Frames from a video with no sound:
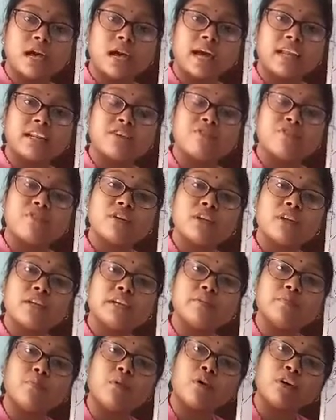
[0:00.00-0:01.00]
and even
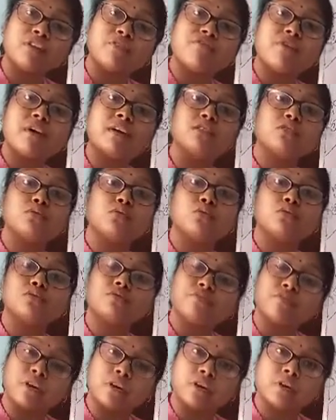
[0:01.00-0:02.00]
it modifies
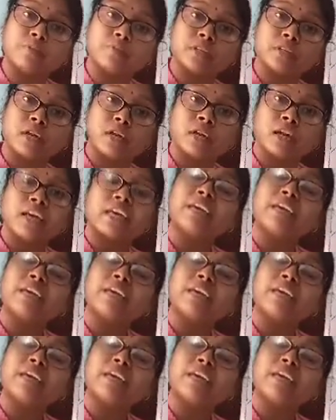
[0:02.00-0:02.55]
those verbs.